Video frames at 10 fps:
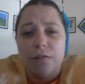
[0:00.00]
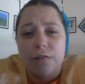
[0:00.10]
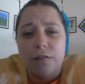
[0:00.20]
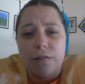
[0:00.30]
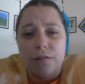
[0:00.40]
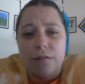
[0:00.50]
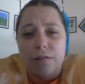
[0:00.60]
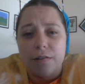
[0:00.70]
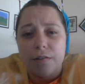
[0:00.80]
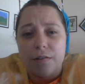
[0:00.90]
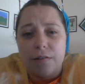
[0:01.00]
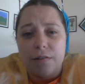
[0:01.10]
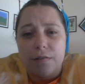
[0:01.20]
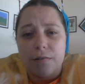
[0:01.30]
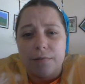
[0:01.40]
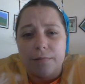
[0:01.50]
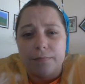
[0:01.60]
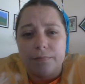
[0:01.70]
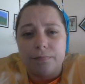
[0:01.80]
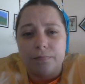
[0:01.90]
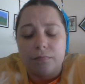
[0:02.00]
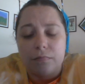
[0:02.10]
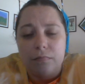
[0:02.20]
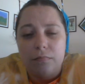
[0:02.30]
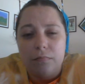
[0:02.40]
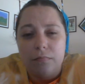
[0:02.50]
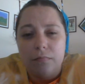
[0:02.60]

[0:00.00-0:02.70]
Nothing is said.